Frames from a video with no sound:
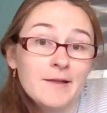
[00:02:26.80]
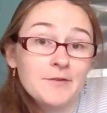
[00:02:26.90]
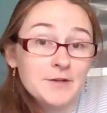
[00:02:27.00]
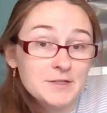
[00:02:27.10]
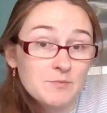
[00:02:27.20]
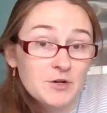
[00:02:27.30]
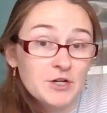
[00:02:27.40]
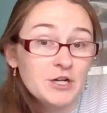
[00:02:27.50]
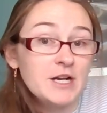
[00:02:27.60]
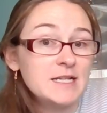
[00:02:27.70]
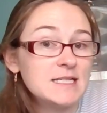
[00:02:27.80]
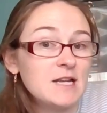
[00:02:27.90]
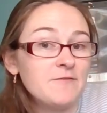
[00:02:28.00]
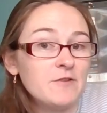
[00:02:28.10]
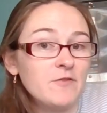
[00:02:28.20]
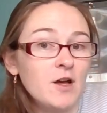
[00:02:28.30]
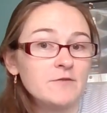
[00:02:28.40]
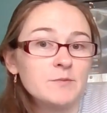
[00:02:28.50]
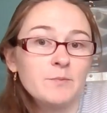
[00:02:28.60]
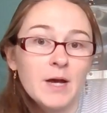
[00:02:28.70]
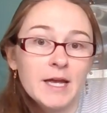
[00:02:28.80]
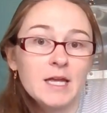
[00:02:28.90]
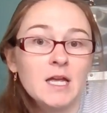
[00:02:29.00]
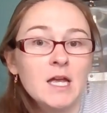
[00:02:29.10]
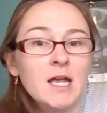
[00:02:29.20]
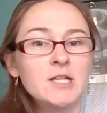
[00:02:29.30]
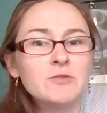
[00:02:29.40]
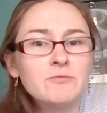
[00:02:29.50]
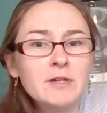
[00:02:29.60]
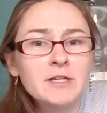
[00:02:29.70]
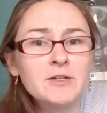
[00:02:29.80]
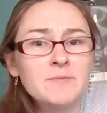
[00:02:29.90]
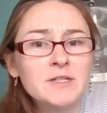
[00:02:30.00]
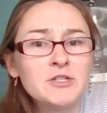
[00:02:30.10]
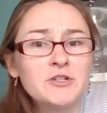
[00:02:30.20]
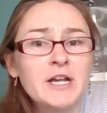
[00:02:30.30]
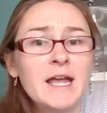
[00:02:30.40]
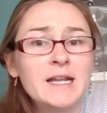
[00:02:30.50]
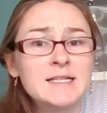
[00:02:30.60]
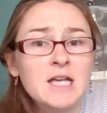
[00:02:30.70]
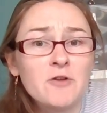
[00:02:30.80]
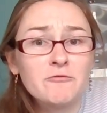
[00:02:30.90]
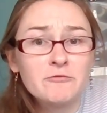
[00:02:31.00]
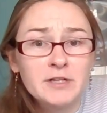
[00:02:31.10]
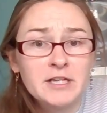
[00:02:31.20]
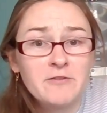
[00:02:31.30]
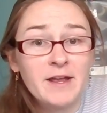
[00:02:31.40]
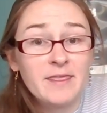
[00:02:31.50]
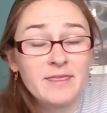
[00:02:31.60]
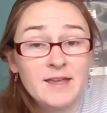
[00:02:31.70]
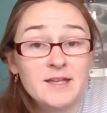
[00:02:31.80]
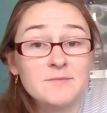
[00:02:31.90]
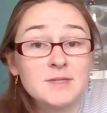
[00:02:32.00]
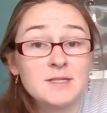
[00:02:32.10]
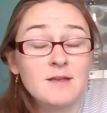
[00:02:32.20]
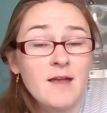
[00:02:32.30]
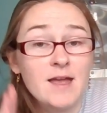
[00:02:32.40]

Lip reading: There is murder and stuff involved, but it's a really good mystery, and it's got really great themes.